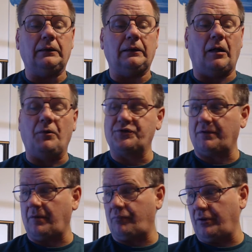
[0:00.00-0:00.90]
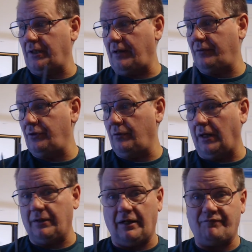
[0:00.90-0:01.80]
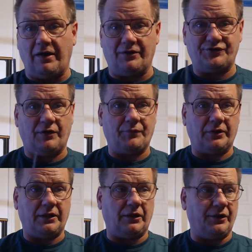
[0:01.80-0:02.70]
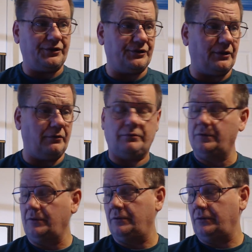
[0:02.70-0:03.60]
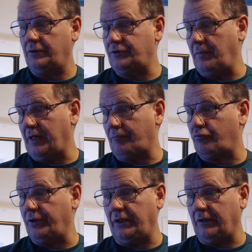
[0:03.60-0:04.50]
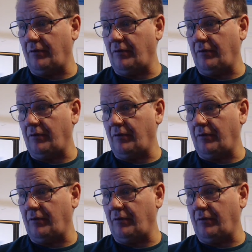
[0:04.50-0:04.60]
Almost every print I do, I file something on, unless it's to make it pretty.